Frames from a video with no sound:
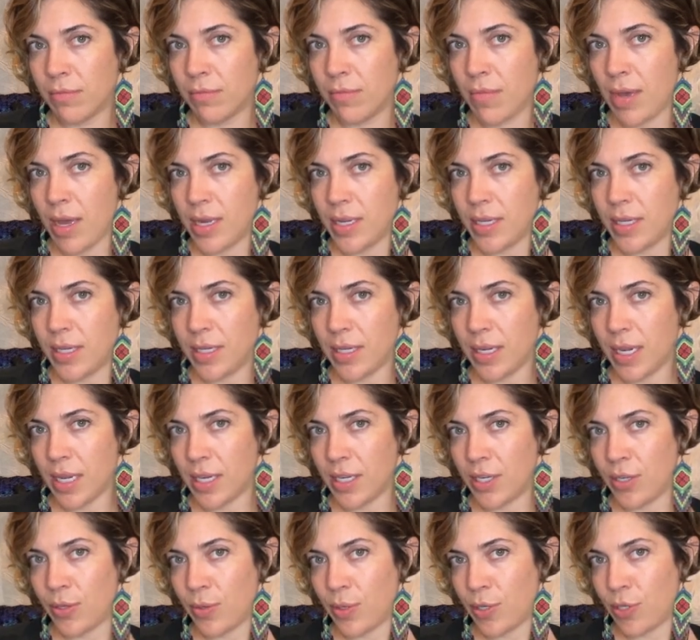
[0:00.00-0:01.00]
I didn't
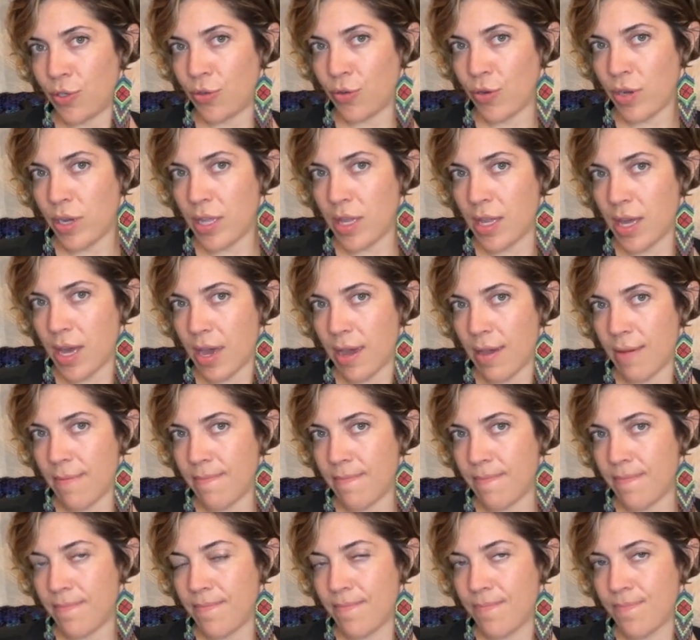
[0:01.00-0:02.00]
get to enjoy that.
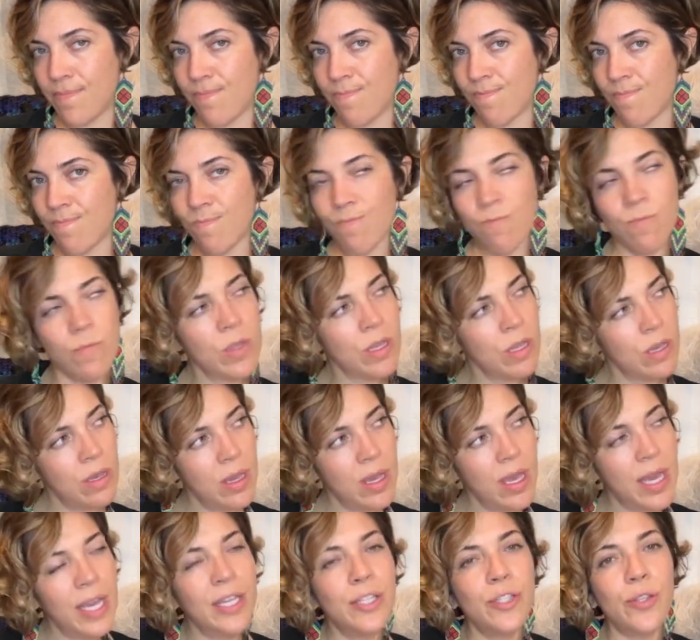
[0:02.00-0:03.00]

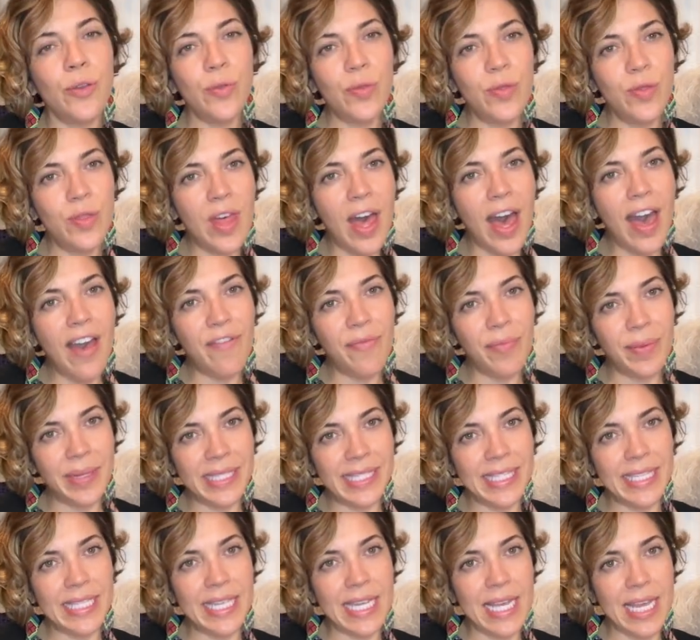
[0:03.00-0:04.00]
So I've been
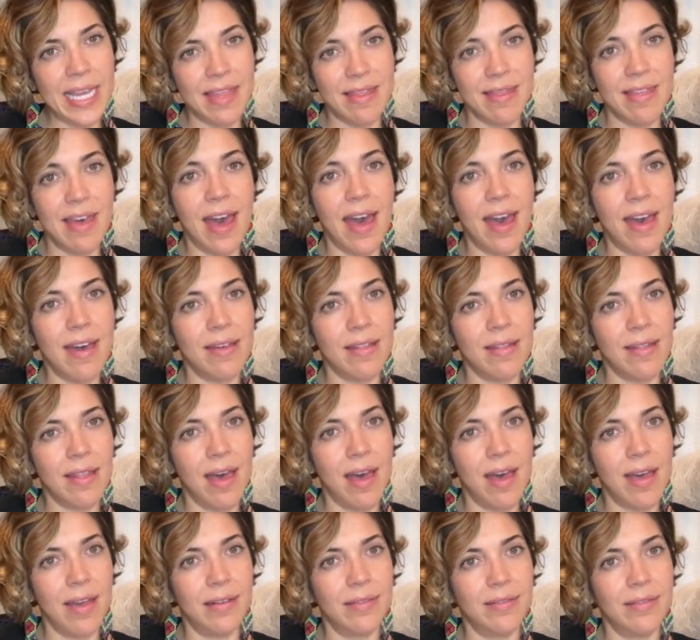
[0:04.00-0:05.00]
seeing that a
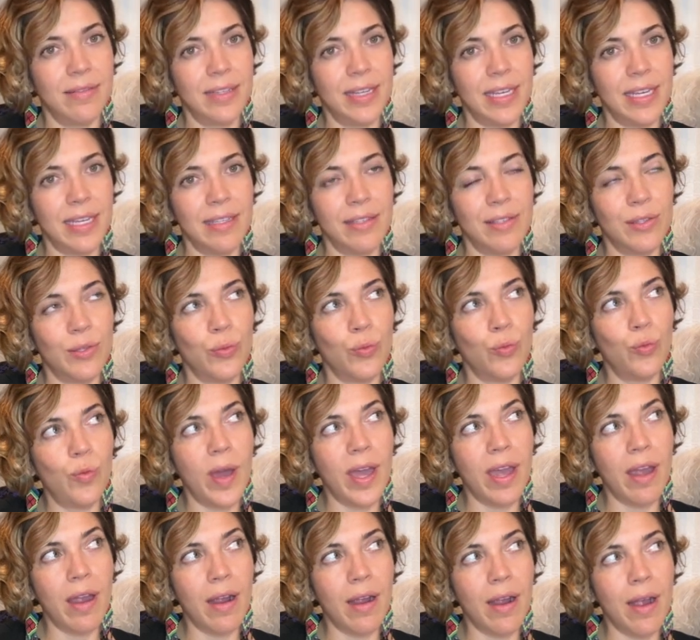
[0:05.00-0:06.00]
lot, is
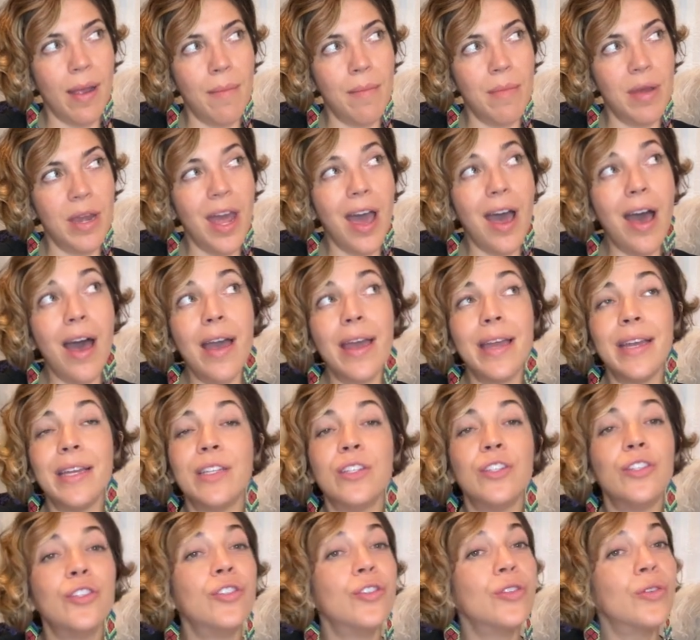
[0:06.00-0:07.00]
where I'm not
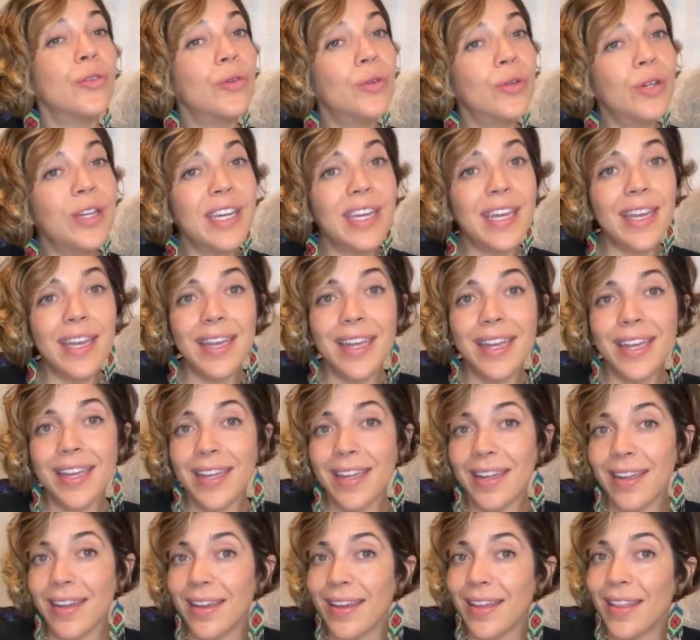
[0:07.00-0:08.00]

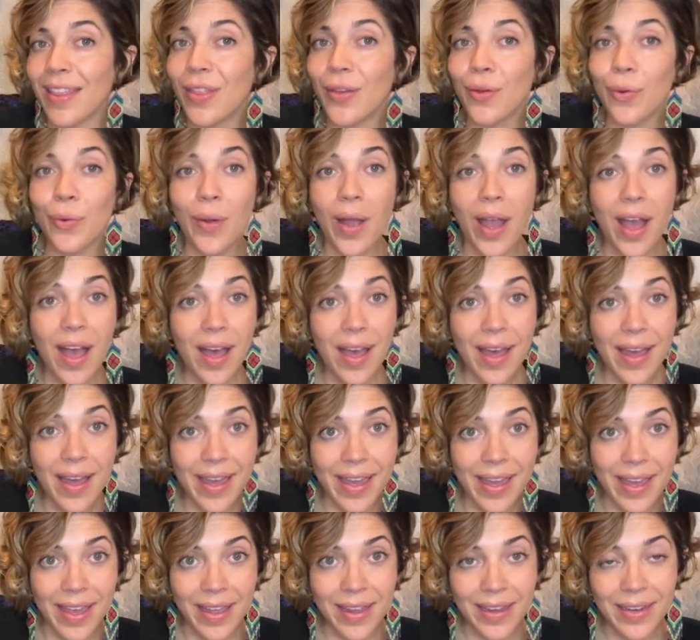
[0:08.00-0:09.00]
enjoying the
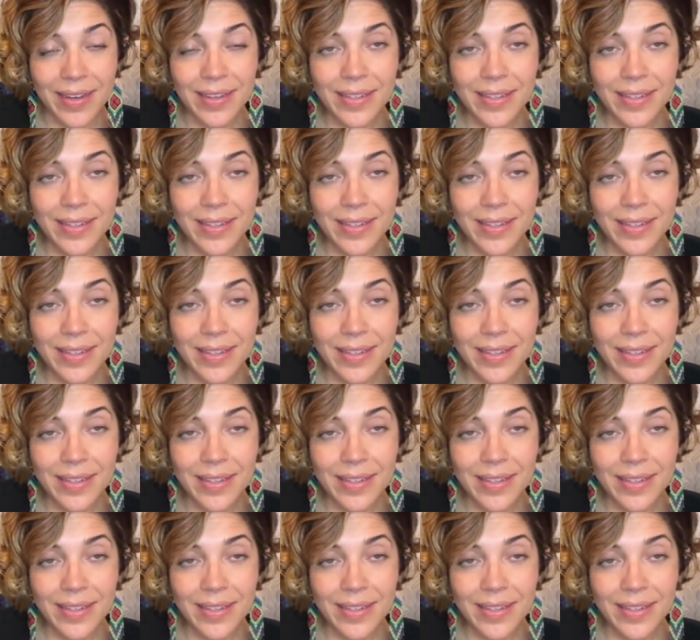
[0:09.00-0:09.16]
ride.